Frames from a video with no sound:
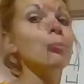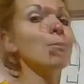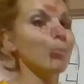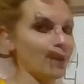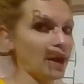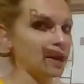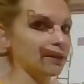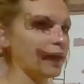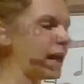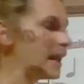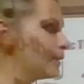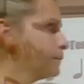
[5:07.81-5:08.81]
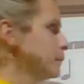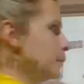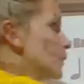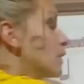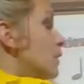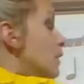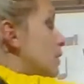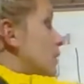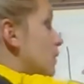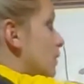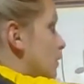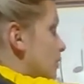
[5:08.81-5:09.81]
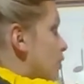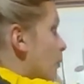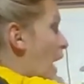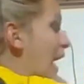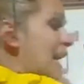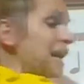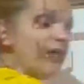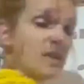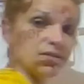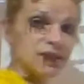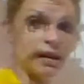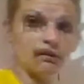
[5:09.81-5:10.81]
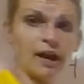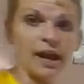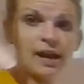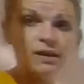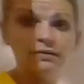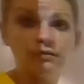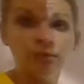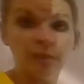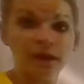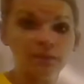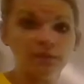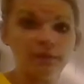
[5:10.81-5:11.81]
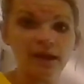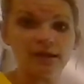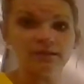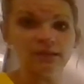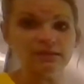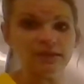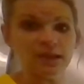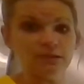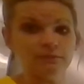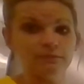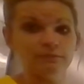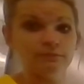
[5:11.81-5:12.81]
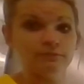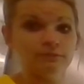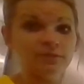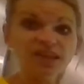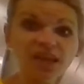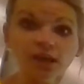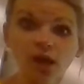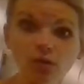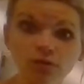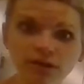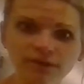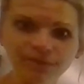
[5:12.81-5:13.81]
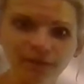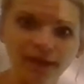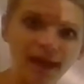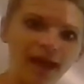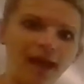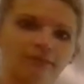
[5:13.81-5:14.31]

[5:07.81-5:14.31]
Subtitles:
Bar line. You're writing these in, right? You better be writing these in. Get going if you're not.